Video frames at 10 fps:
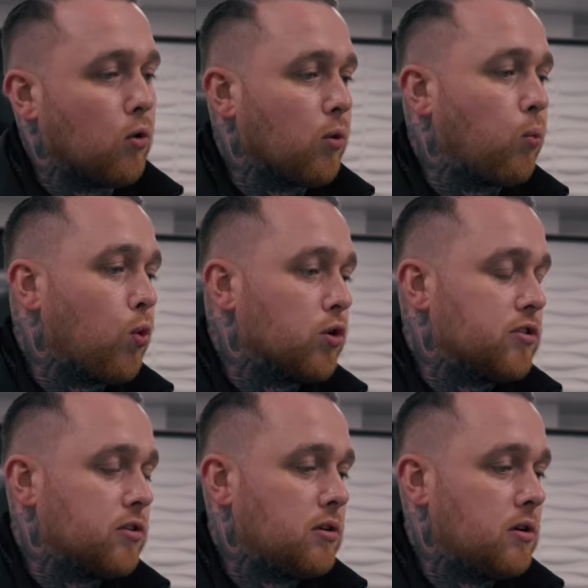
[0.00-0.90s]
All the wood
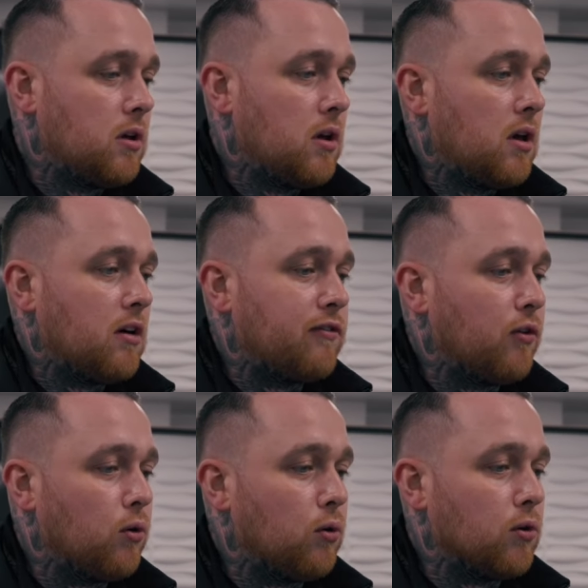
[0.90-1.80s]

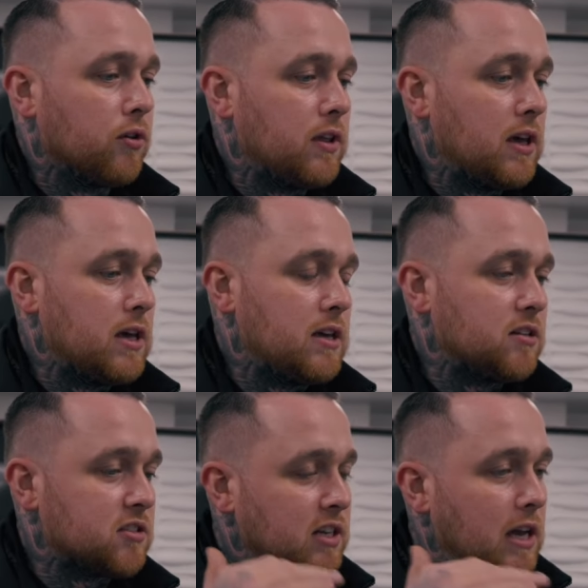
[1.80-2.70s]
for the
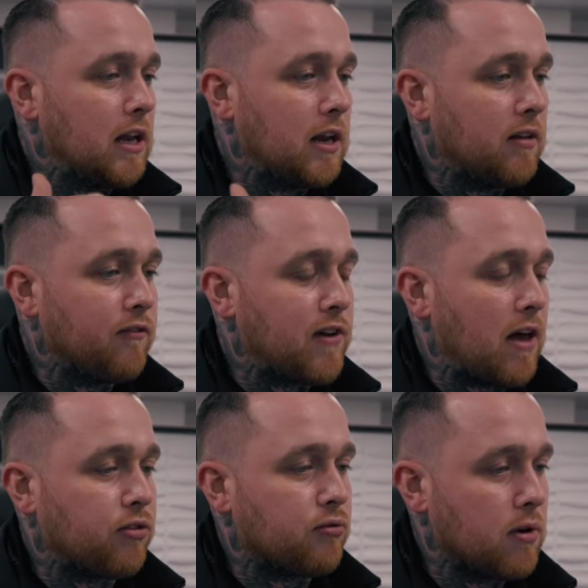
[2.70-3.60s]
ceiling in
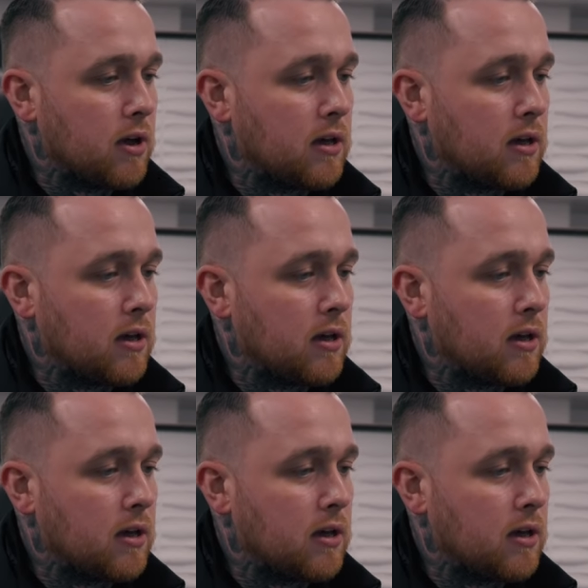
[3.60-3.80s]
flat three.